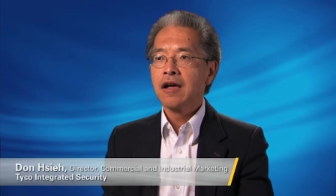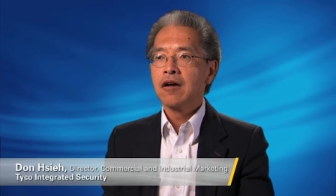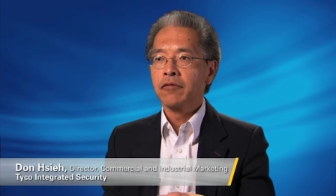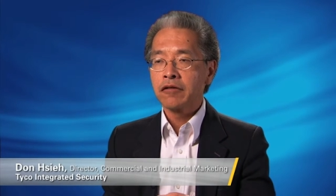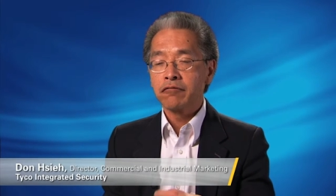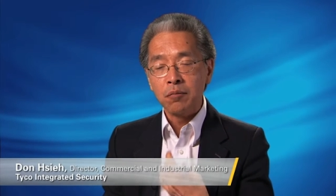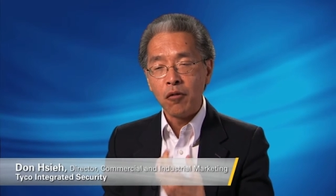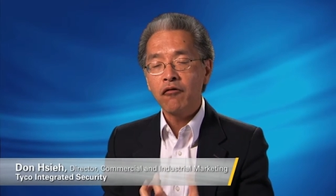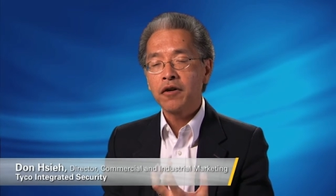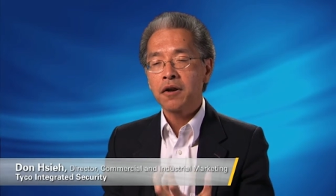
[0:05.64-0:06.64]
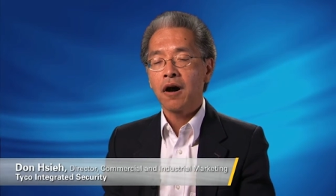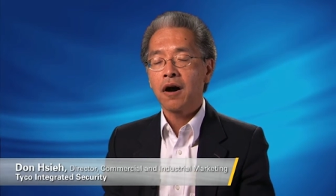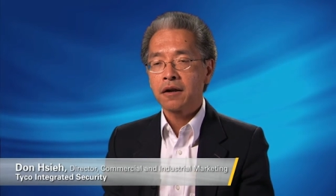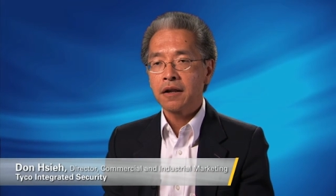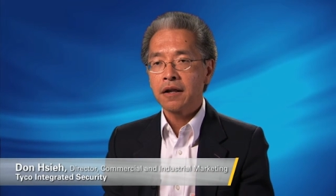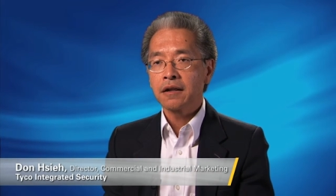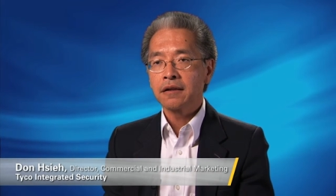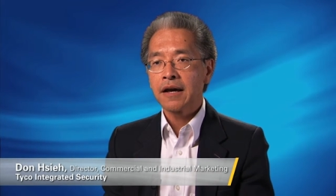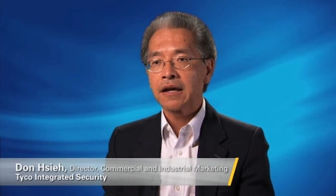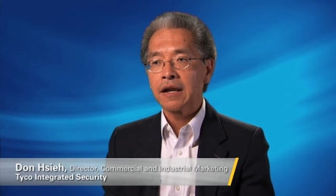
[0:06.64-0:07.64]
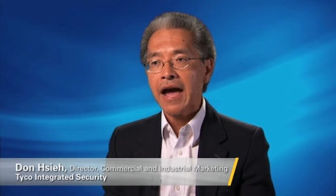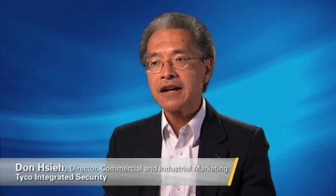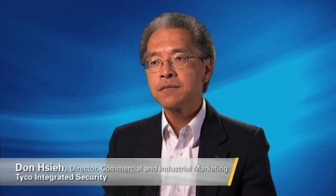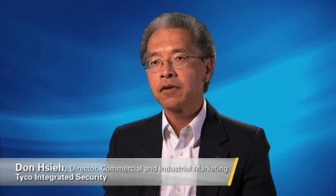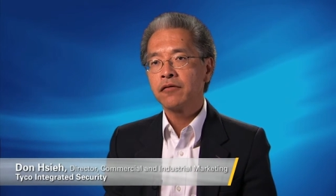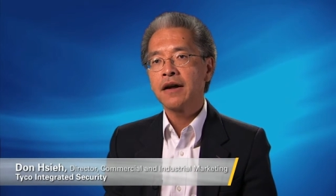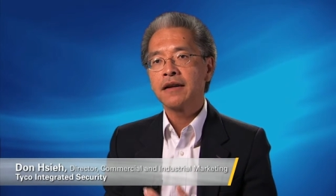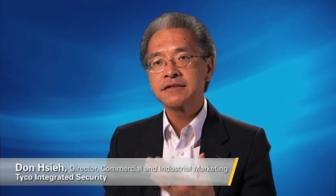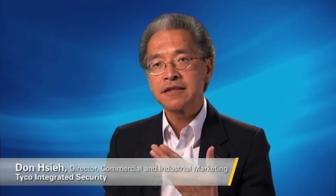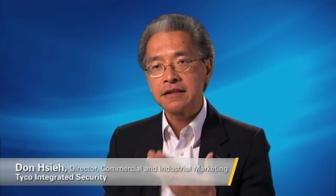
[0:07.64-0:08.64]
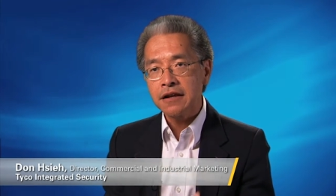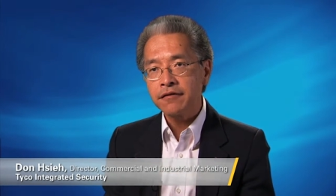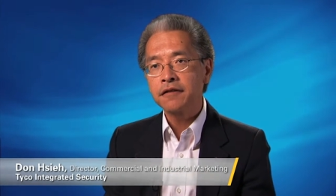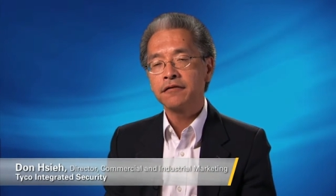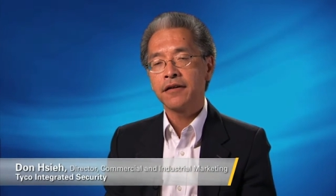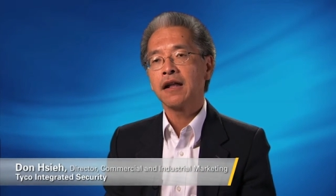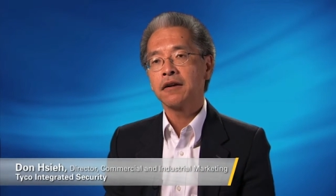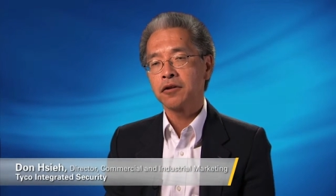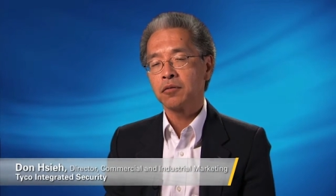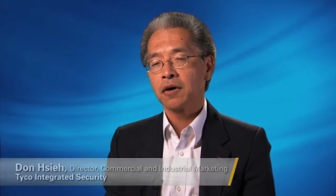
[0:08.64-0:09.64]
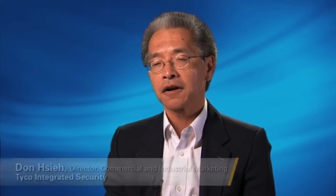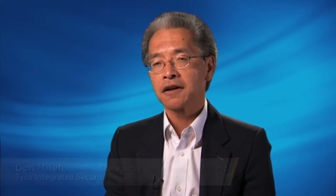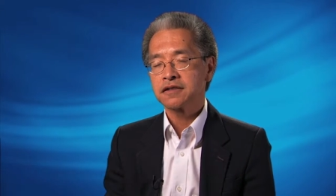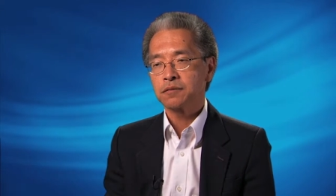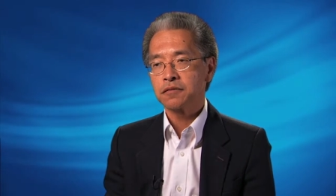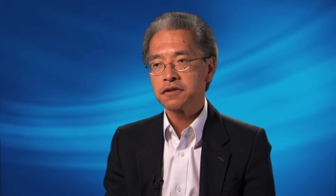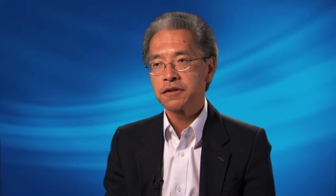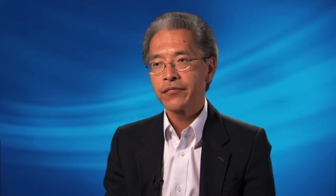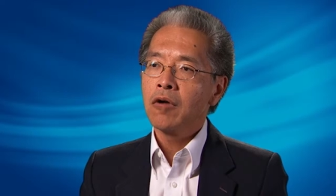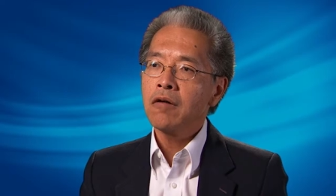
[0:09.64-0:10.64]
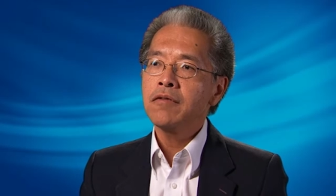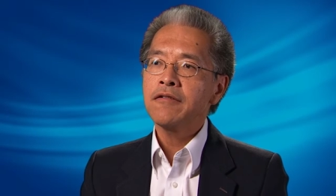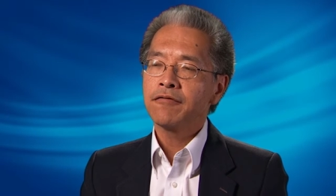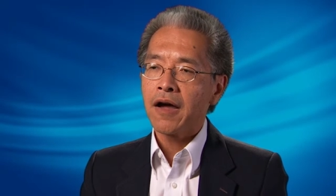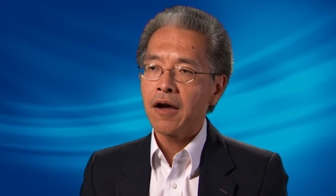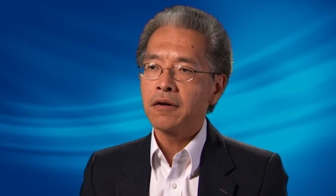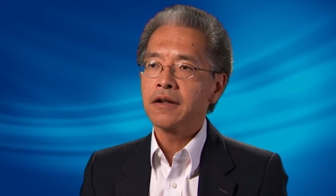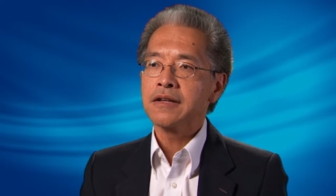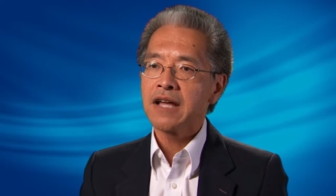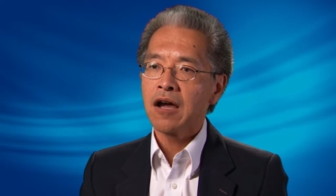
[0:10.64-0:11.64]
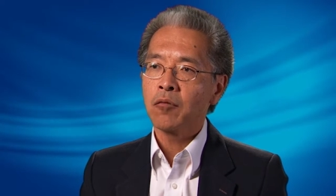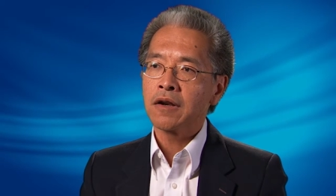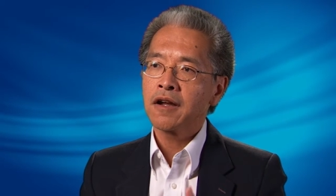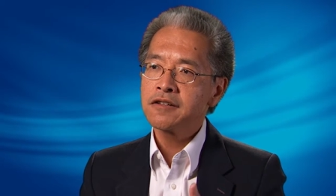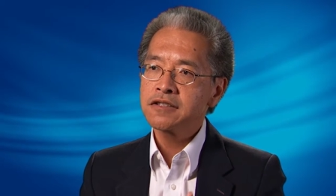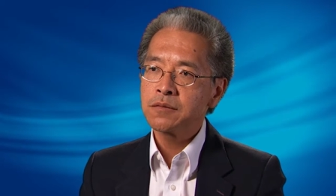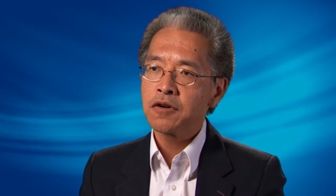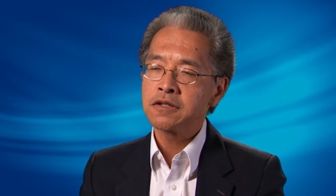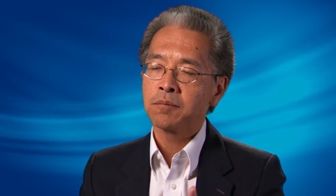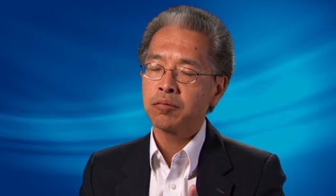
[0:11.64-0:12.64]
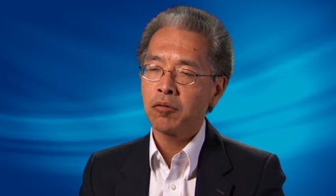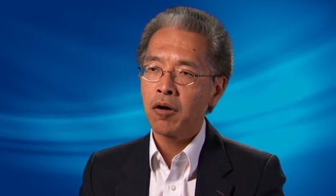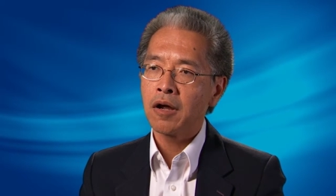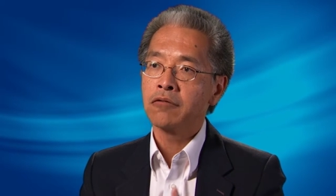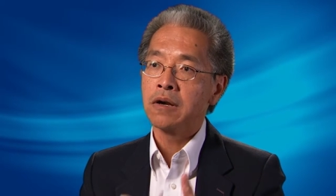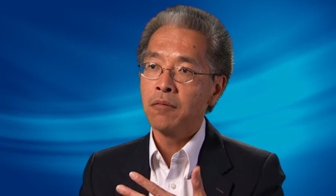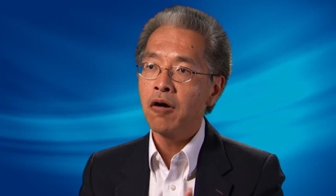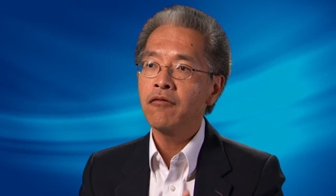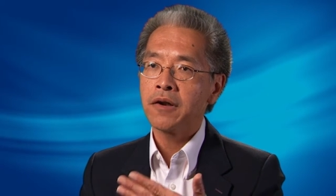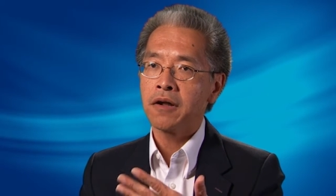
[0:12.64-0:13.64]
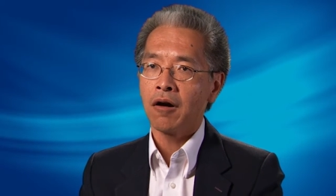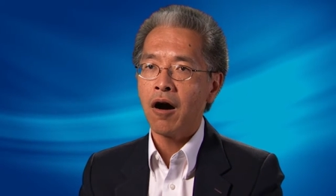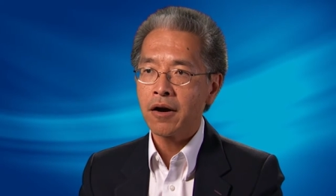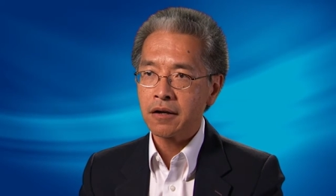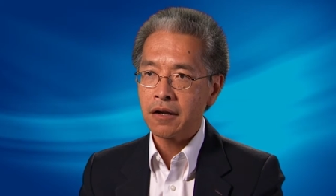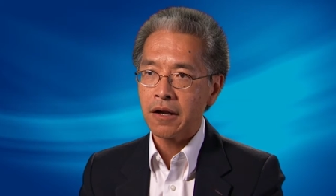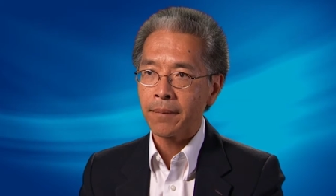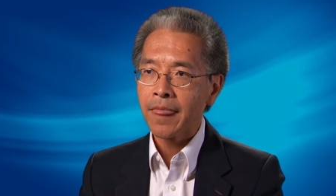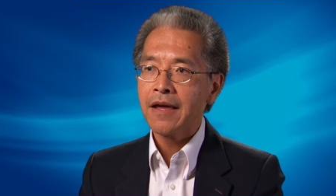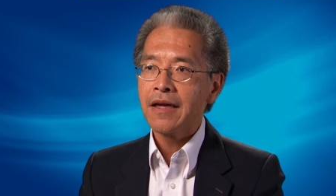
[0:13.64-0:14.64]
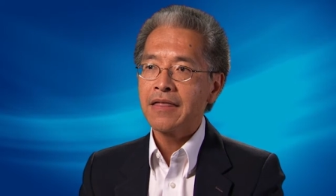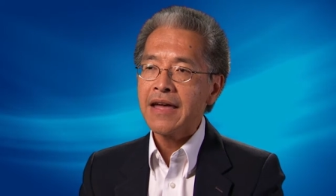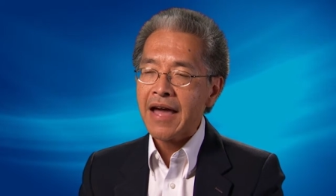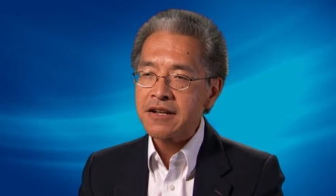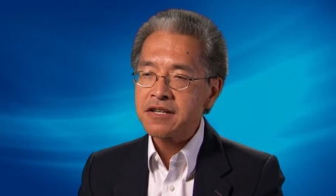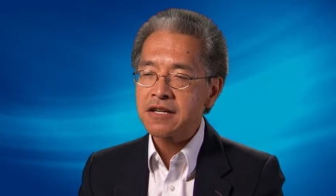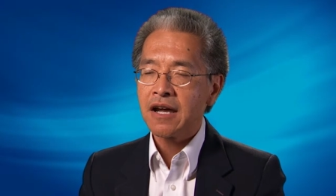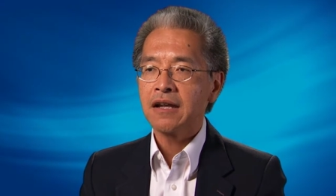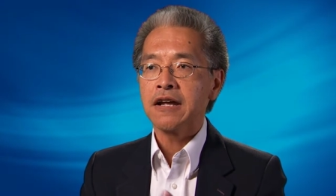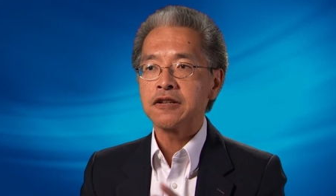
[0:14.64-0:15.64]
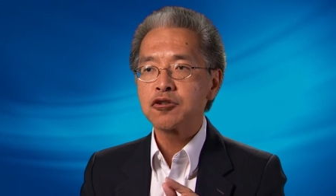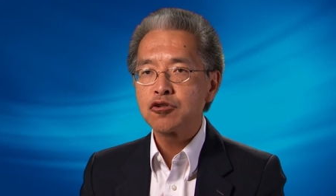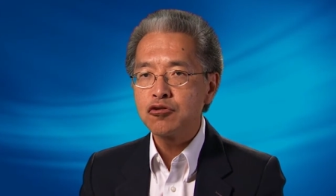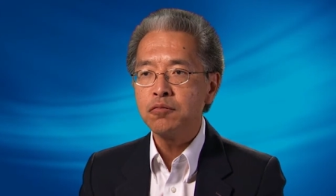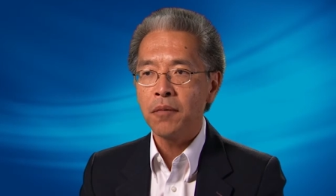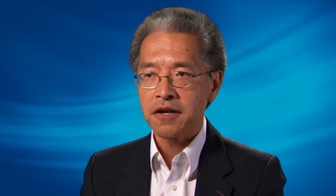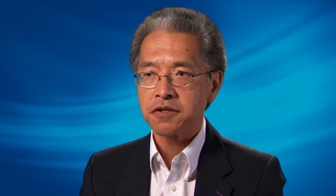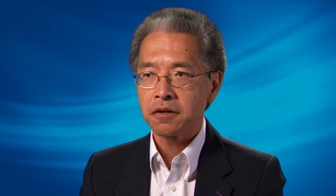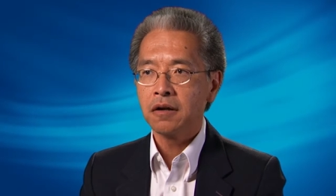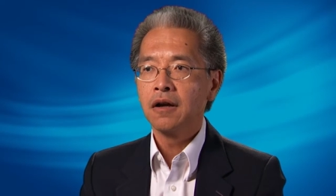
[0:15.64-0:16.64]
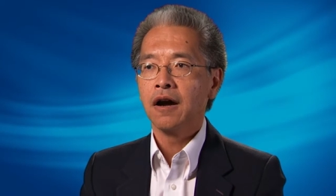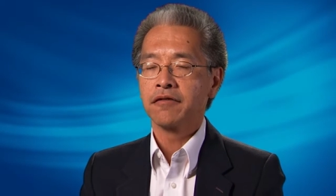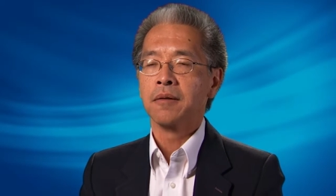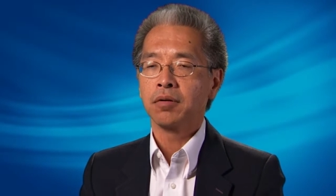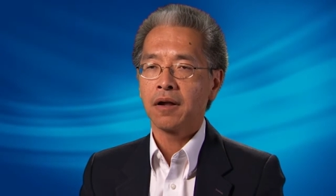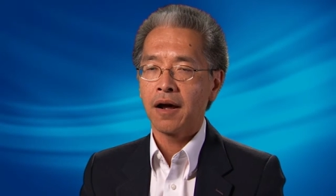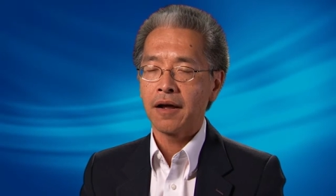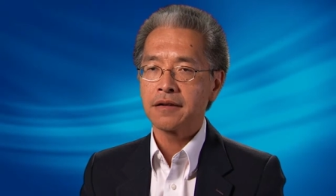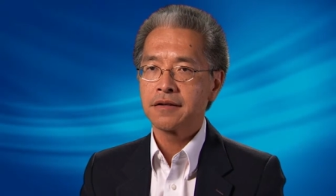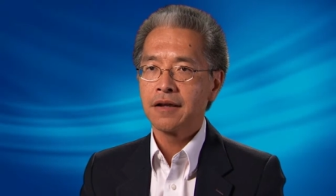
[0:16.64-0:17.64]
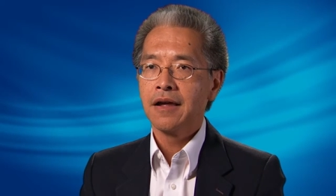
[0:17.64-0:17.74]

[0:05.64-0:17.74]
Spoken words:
with remote video auditing that can actually provide a significant value to our customers. What we found is that when customers deploy remote video auditing, they actually get a true measure of compliance.